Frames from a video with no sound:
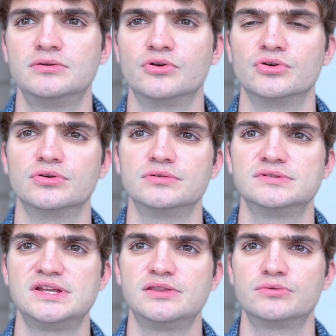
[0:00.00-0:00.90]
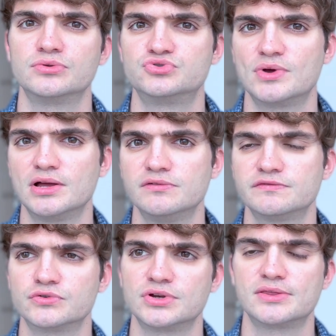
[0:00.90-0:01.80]
through
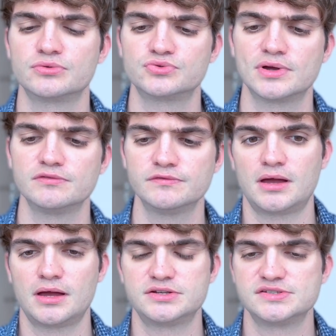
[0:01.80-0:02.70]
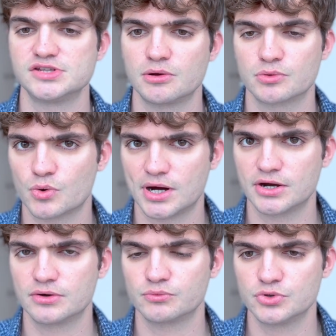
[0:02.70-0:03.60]
12 or 9 through 12 does not
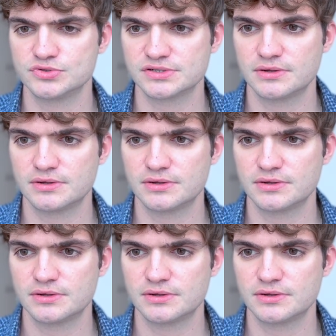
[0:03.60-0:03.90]
require root,